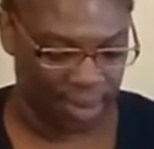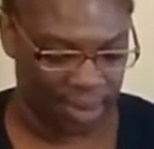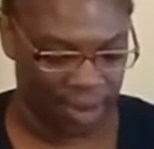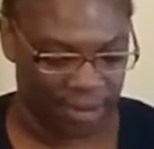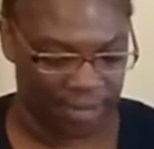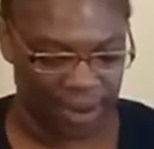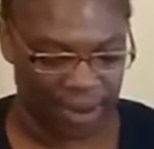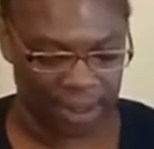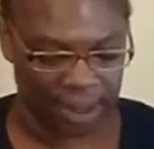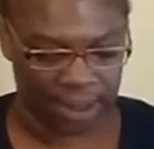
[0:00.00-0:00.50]

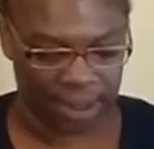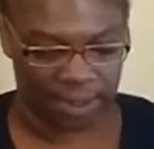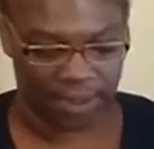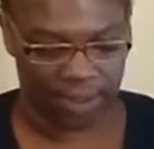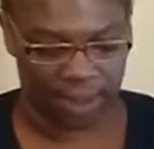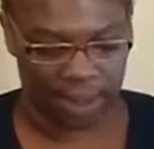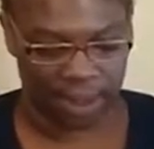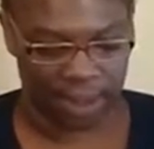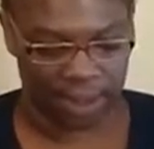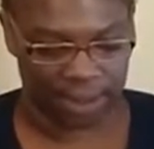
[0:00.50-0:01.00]
First of
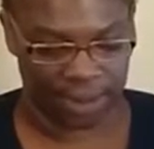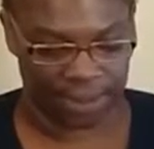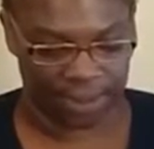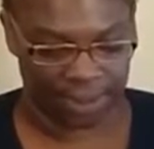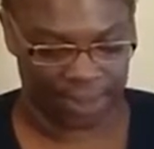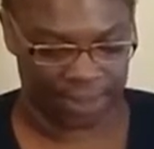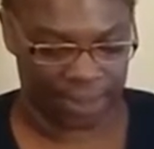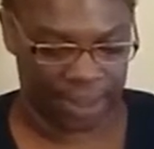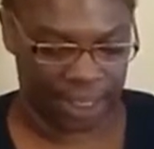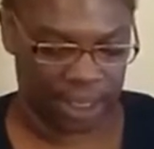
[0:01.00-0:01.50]
all,
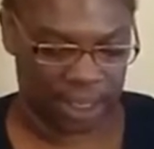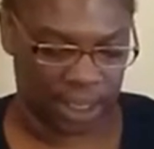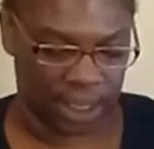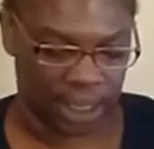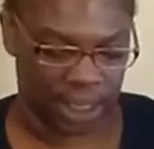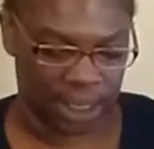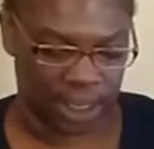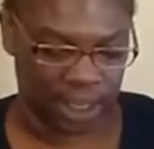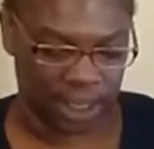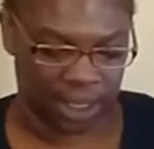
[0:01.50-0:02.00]
it's
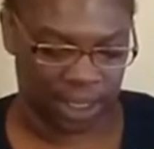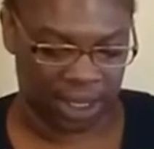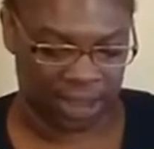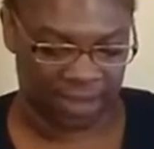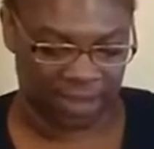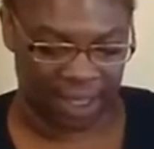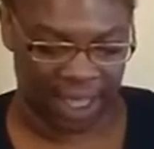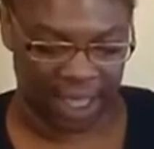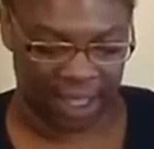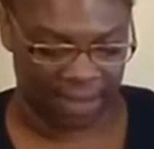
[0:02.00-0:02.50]
easier if
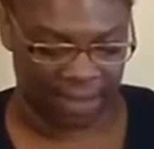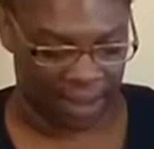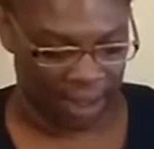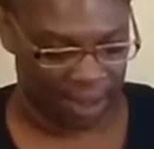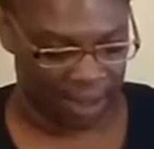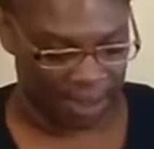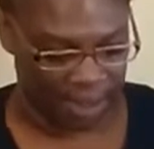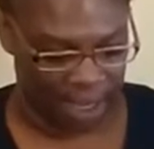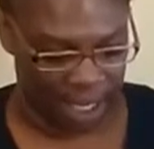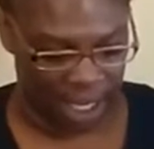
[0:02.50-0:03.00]
I have it
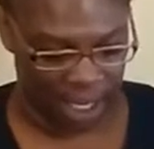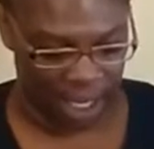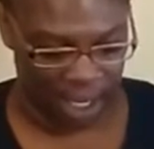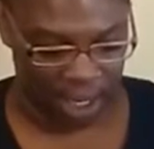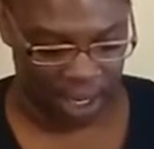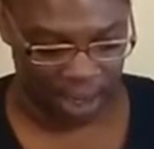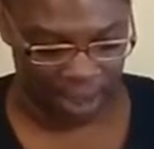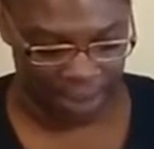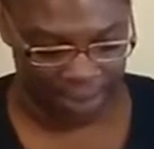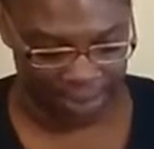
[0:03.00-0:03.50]
up
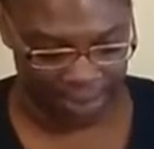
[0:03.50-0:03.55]
here.